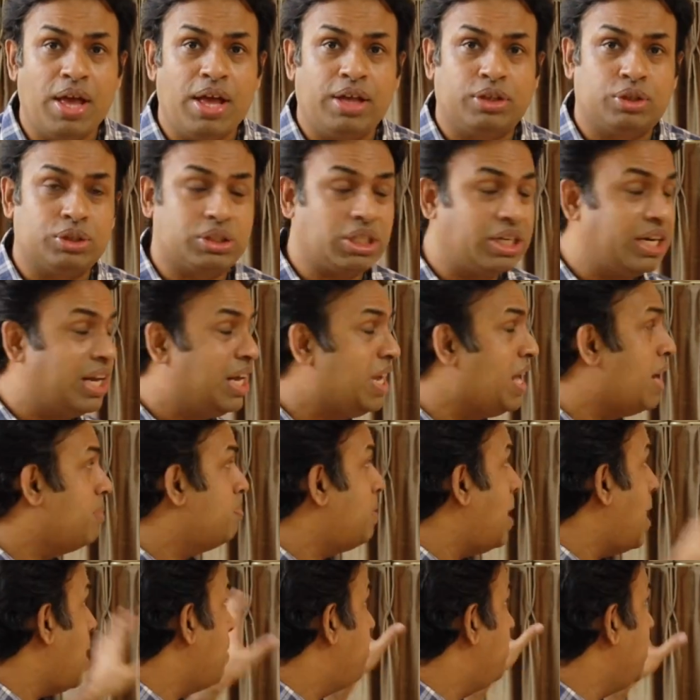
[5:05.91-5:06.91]
So certainly I'm
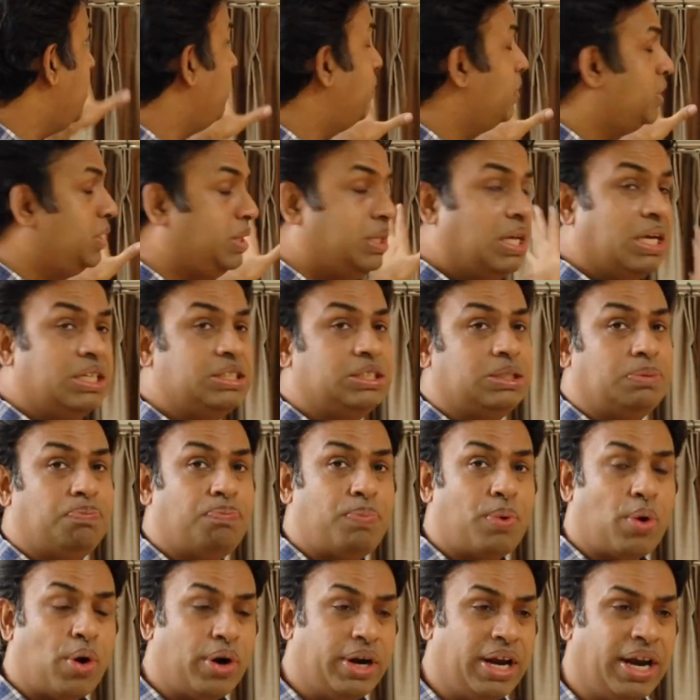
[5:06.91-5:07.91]
happy with this
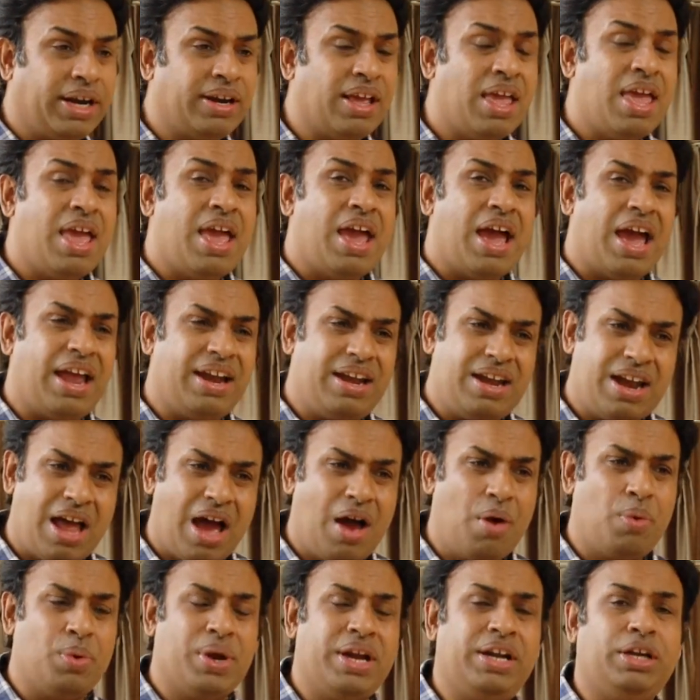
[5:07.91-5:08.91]
product. And
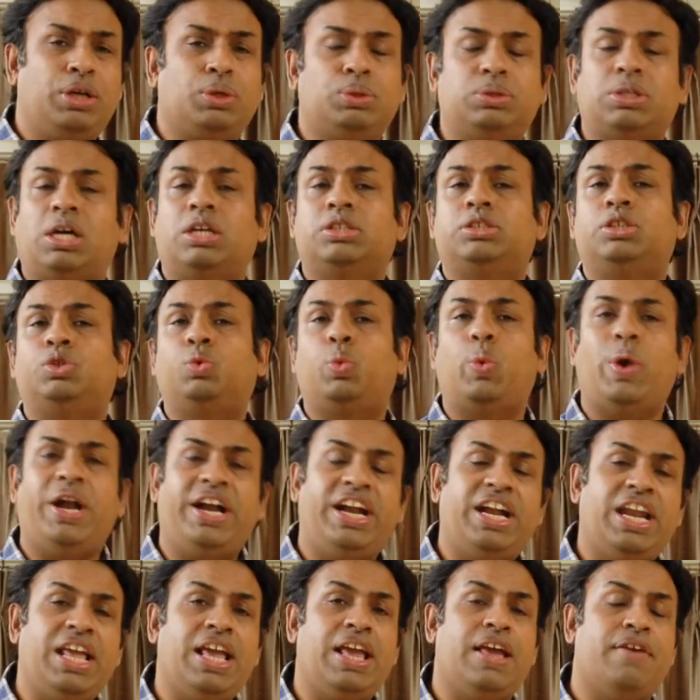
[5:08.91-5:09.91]
now in
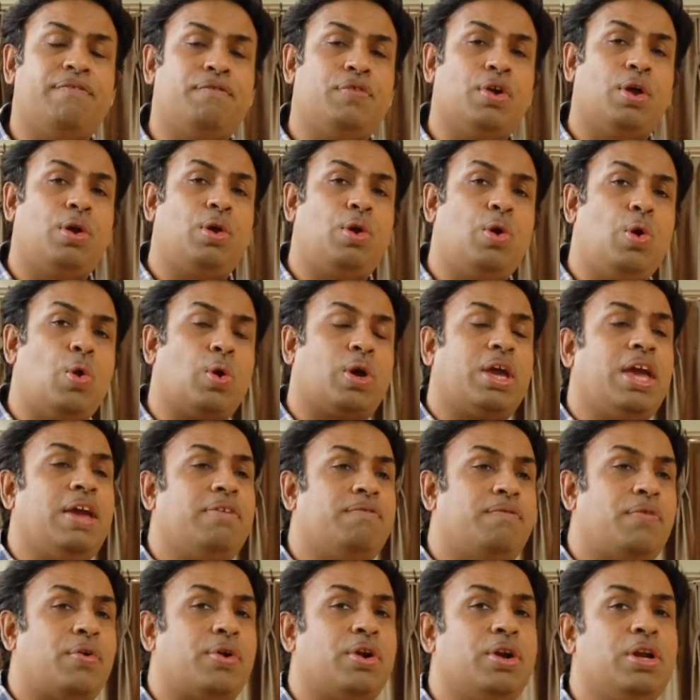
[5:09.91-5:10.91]
2020, if you're looking
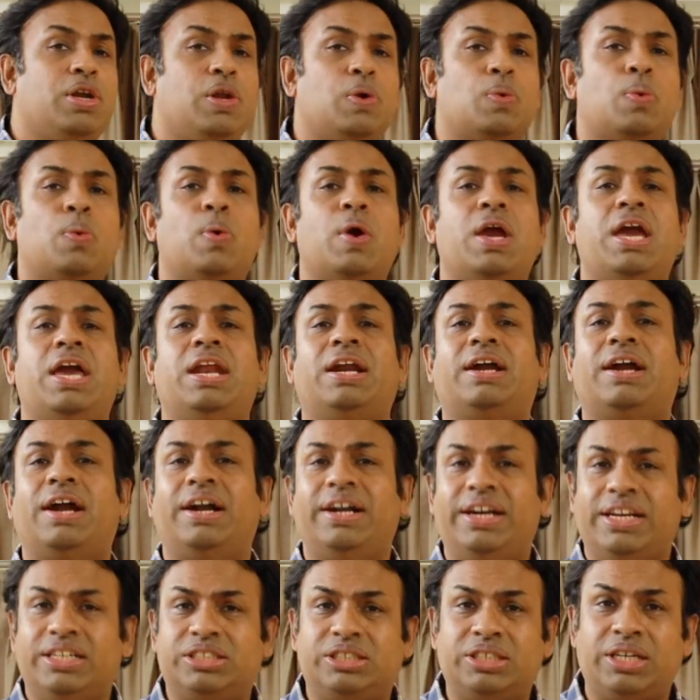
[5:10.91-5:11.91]
for a new air
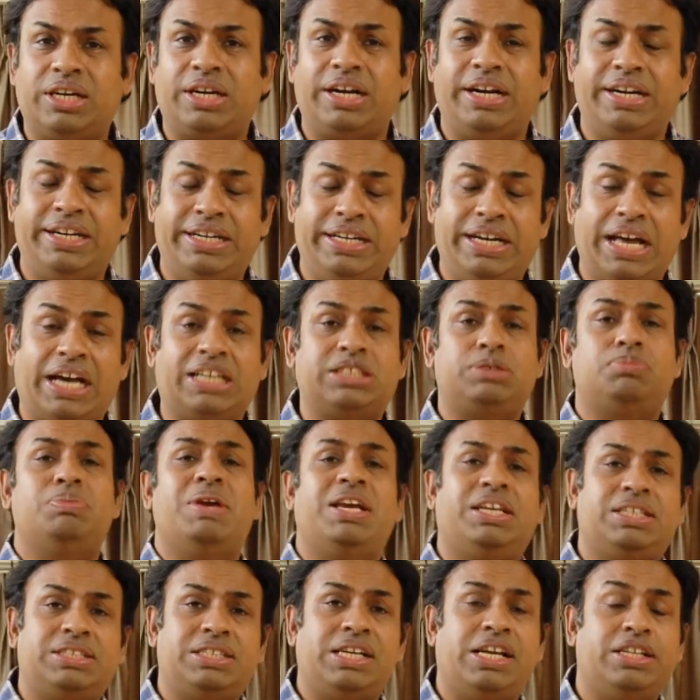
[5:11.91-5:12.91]
conditioner, it does
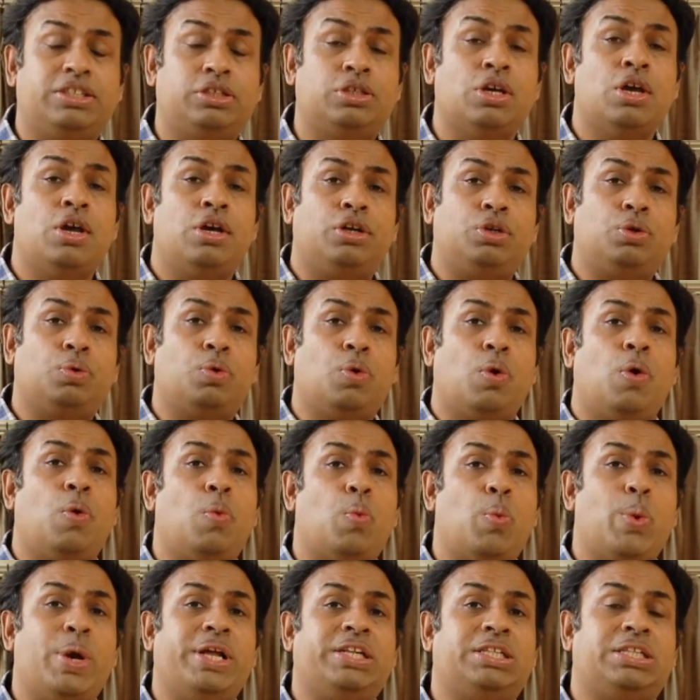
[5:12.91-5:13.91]
make sense to go
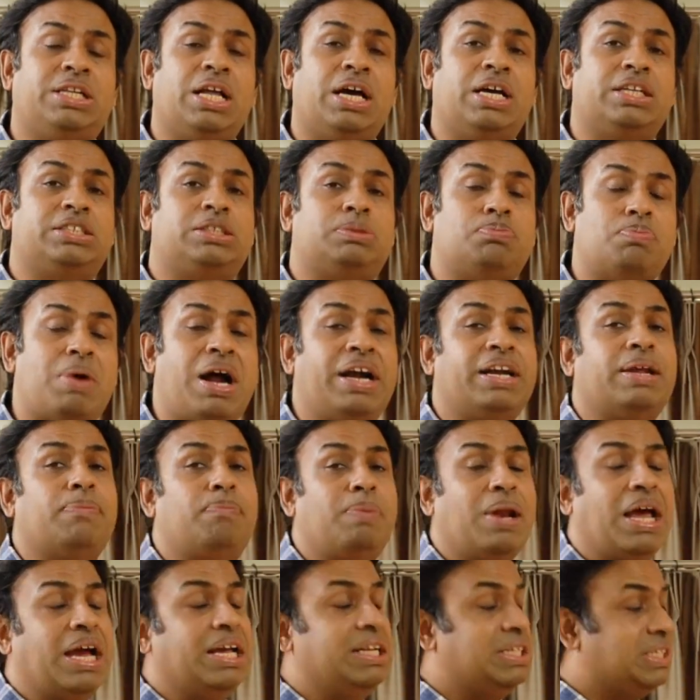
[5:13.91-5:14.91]
with the smart
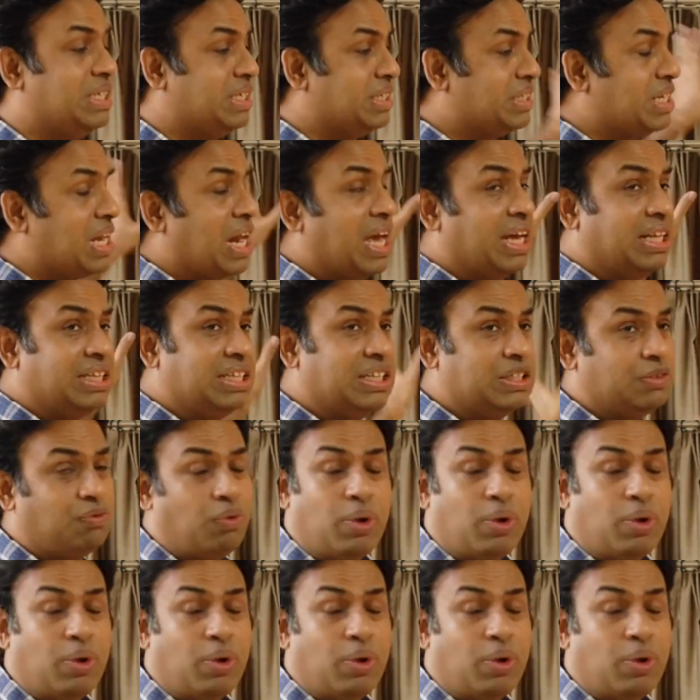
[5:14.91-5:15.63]
appliances like this.